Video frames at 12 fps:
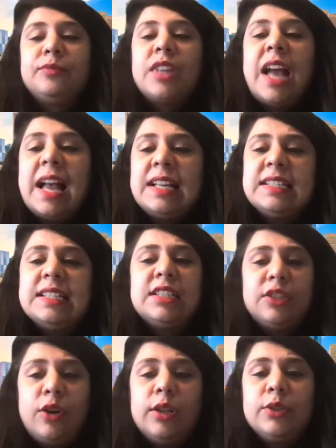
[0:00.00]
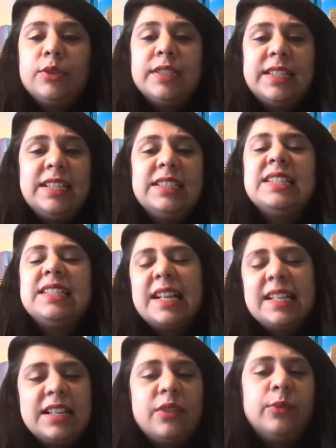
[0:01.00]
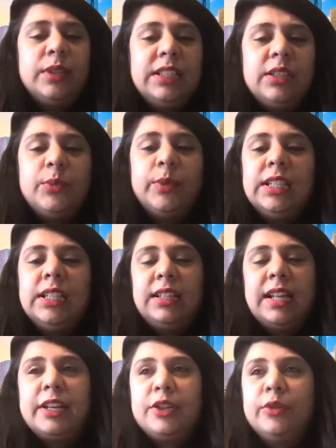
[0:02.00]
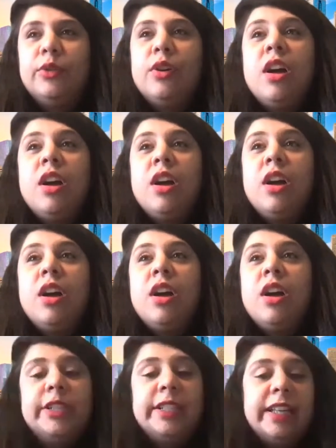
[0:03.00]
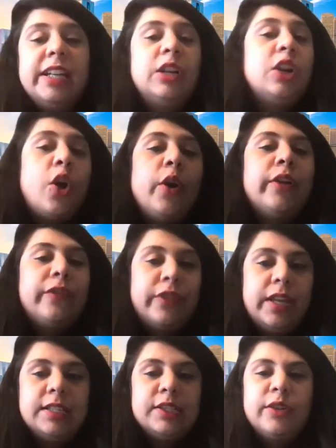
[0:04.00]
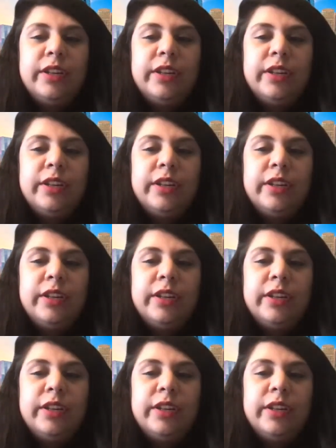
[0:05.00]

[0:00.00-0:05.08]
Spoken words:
access and all those things. These guys are really really, like, accommodating in a lot of things. So